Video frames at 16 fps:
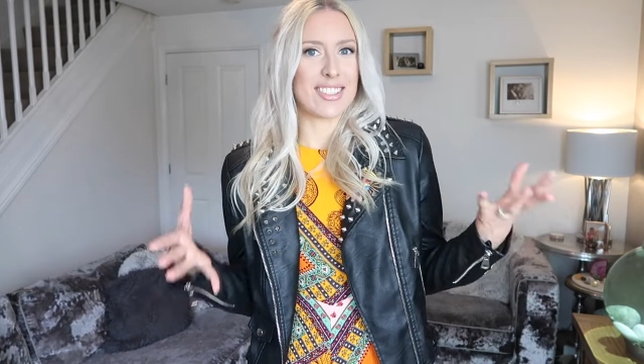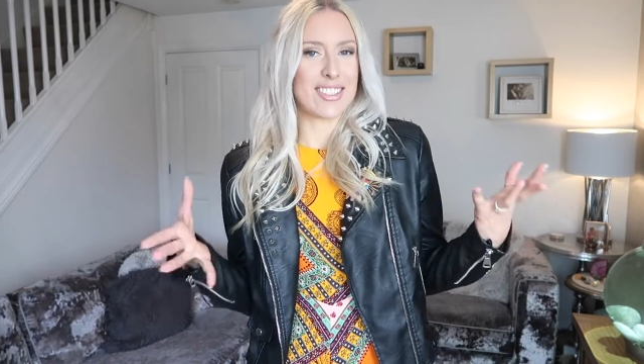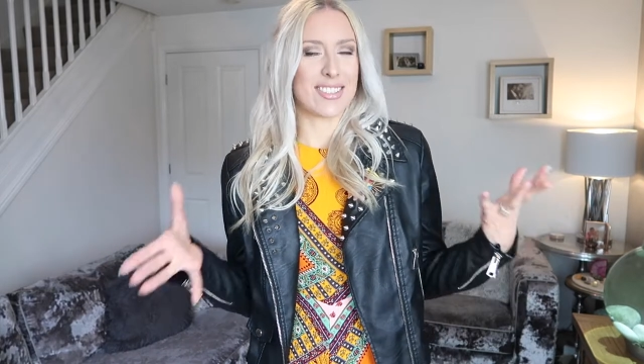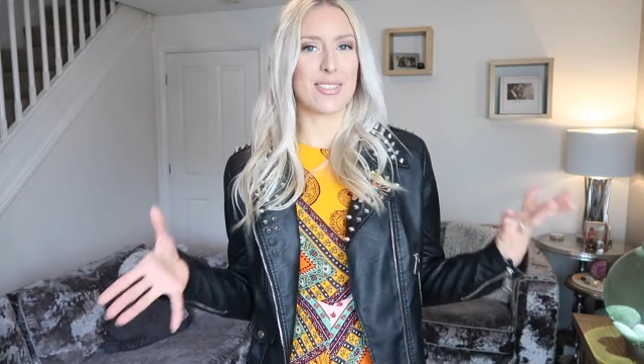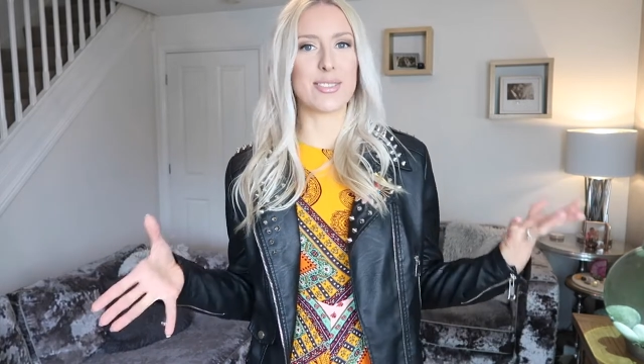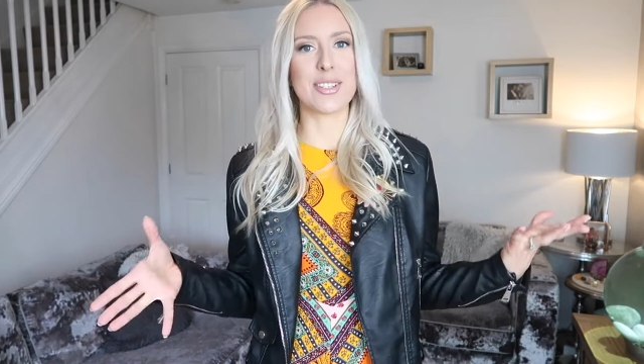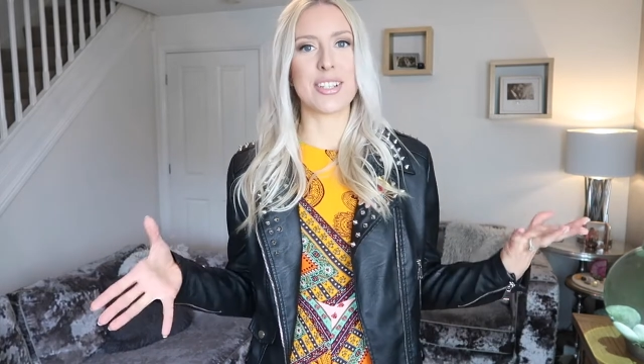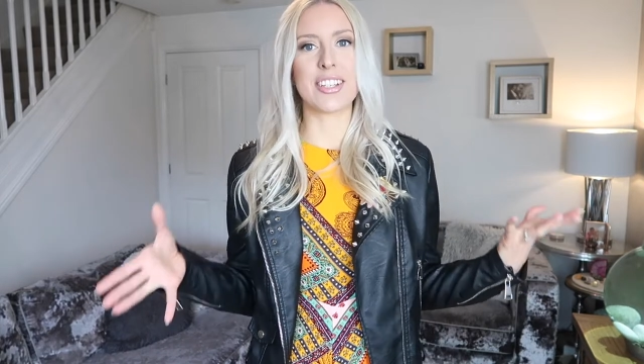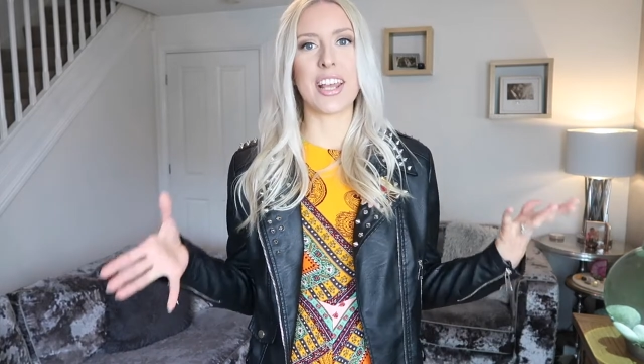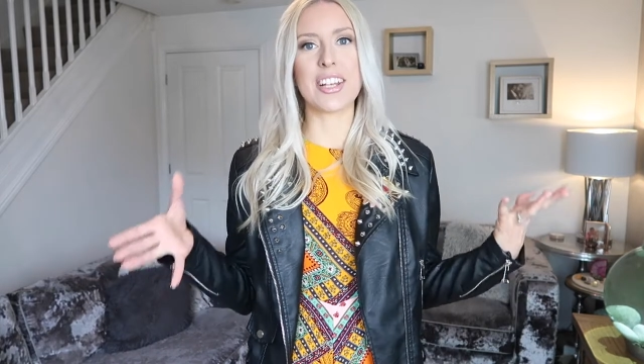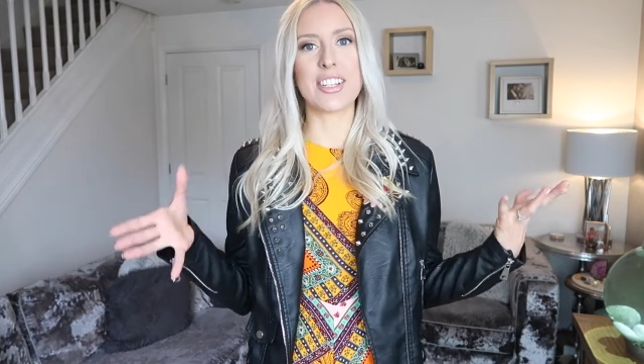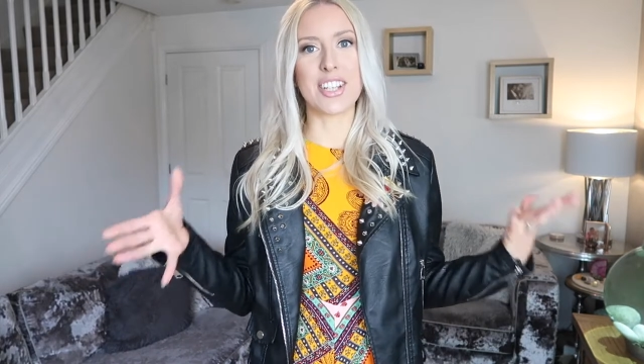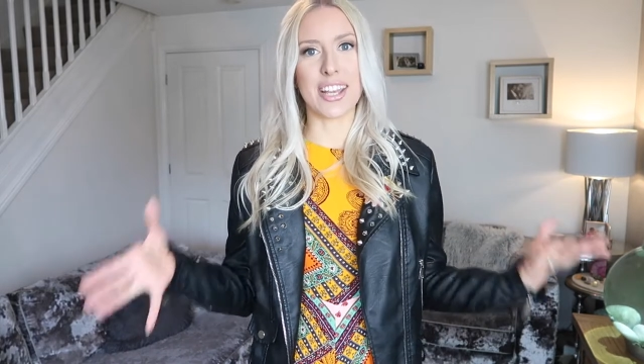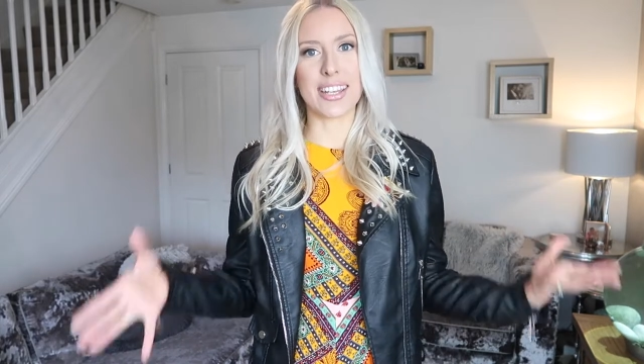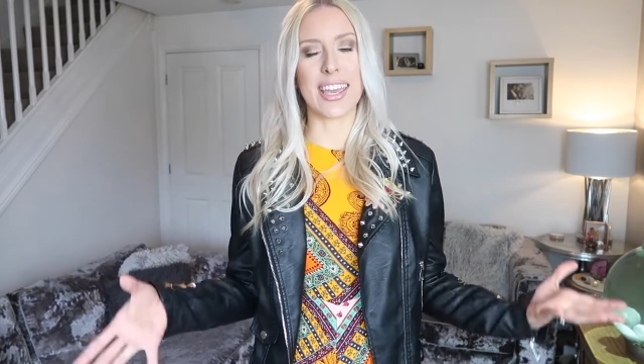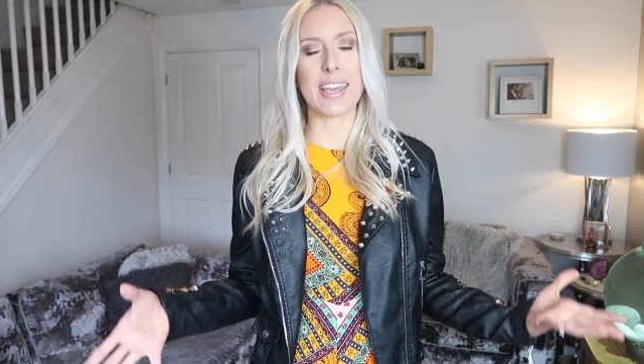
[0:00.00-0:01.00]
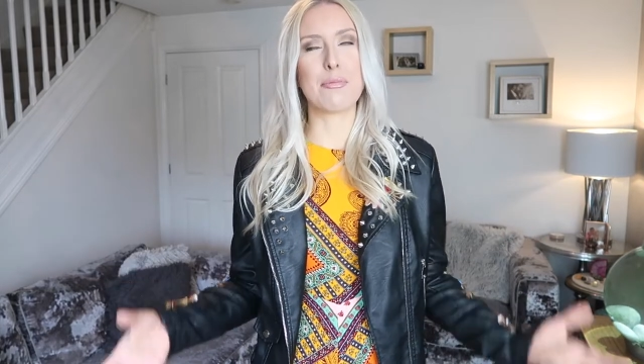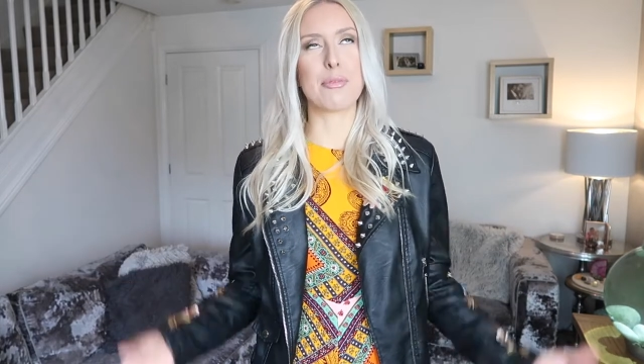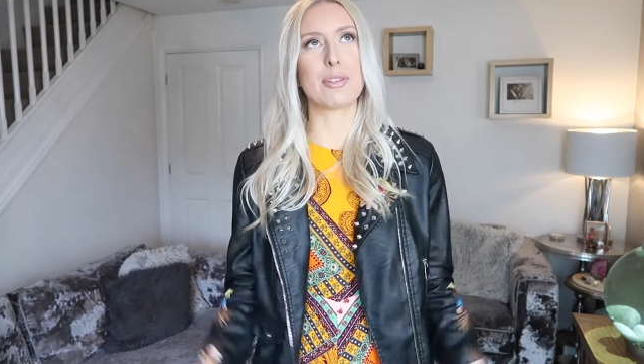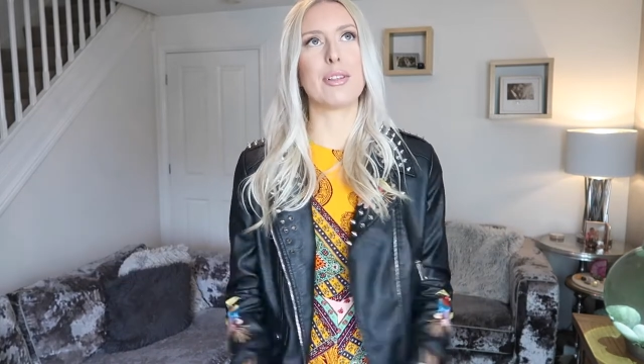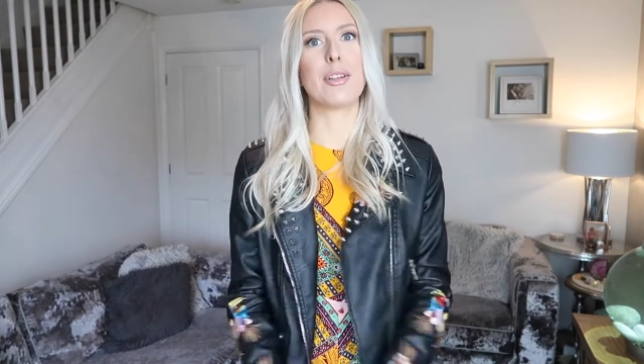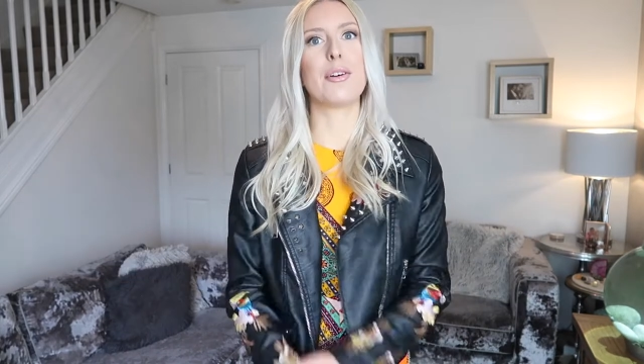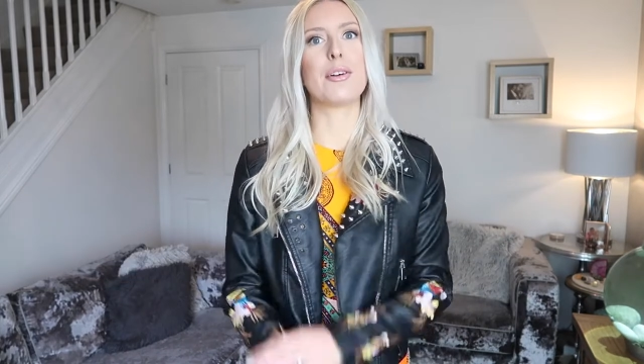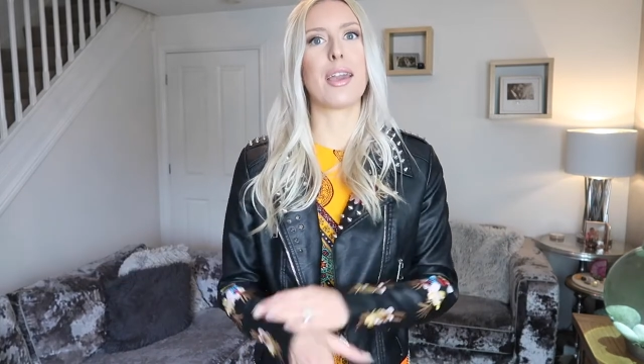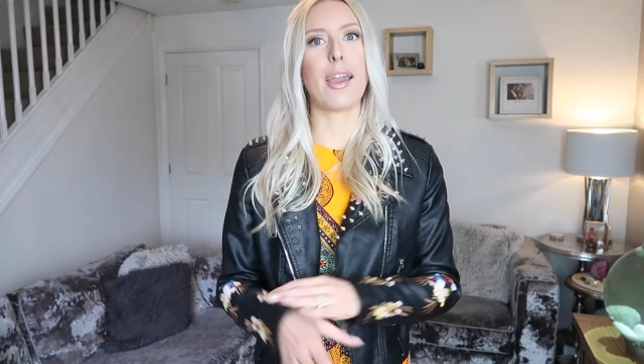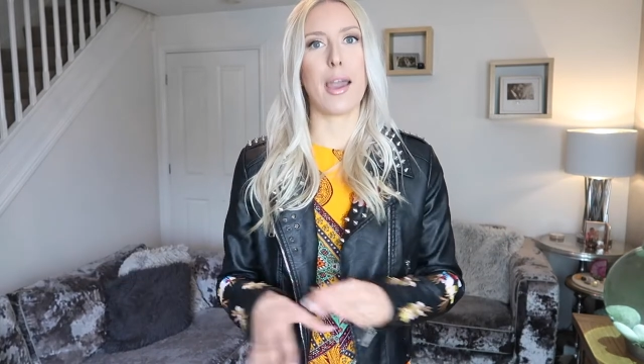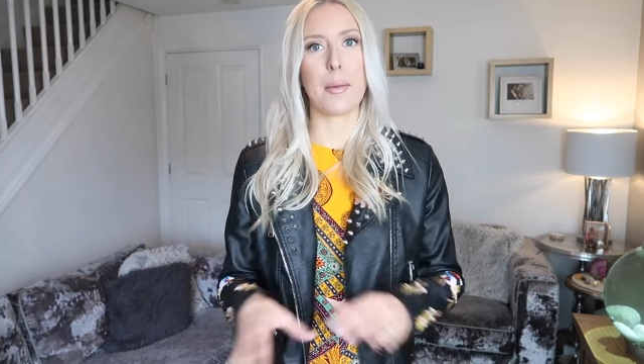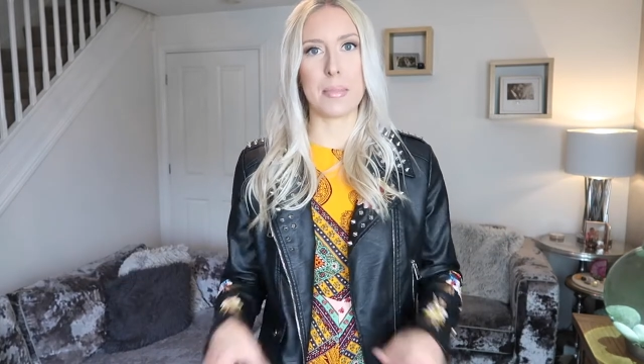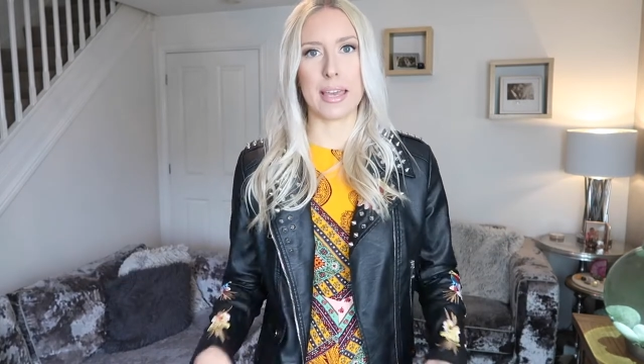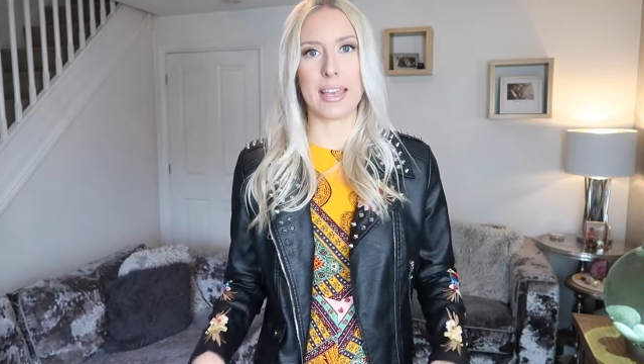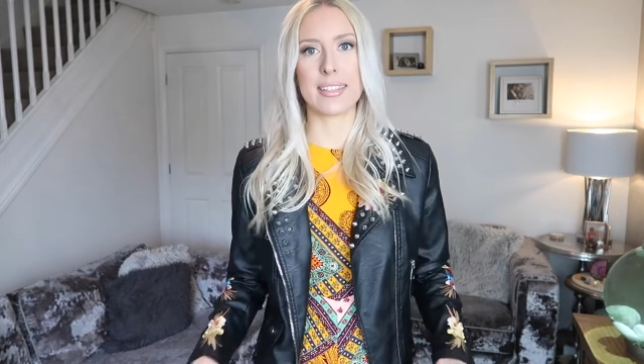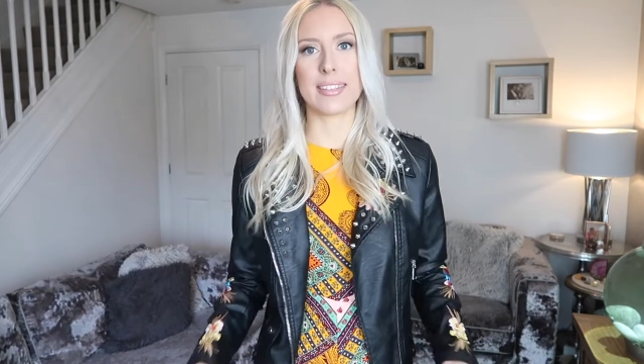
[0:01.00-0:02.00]
studded jacket would look
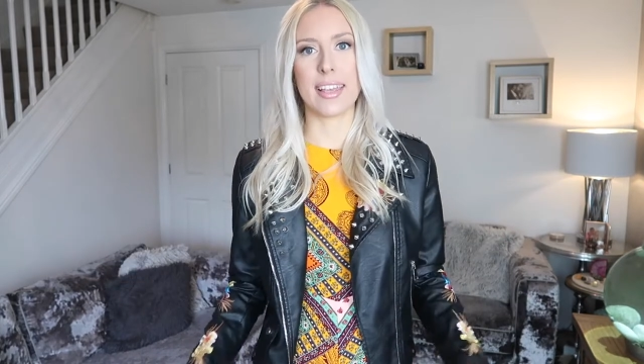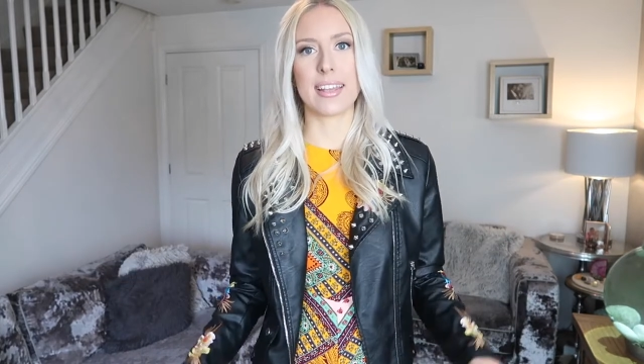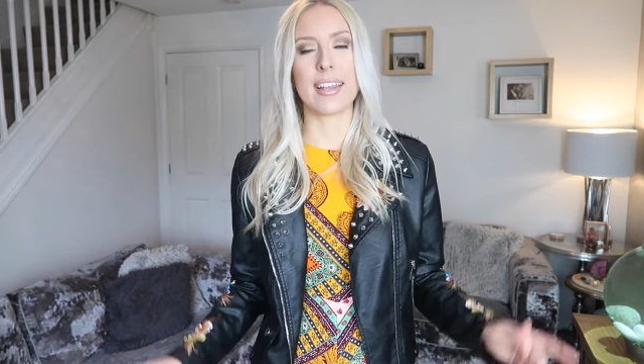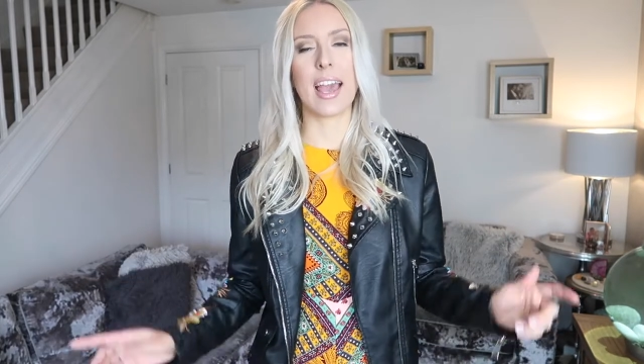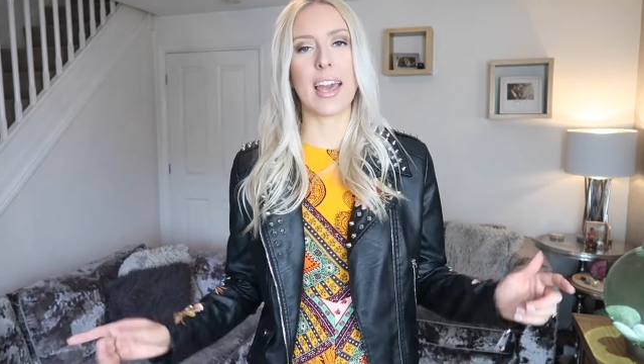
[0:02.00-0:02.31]
amazing.